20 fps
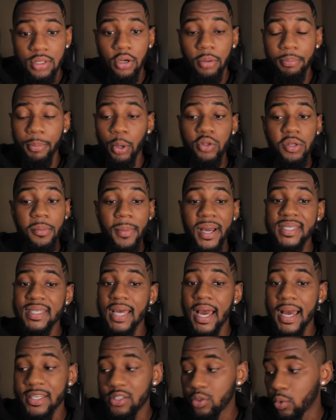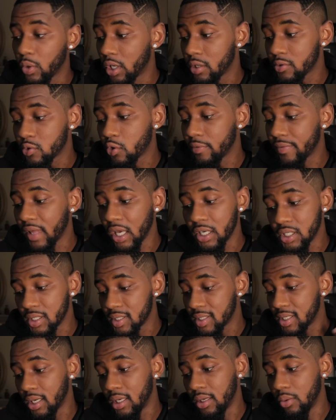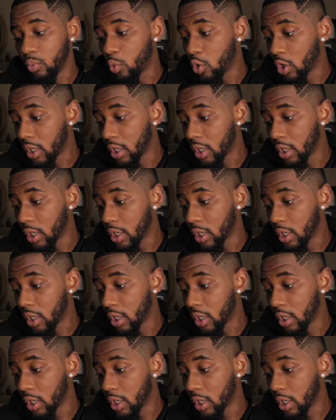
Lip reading: or both of my size 12s, or if they just send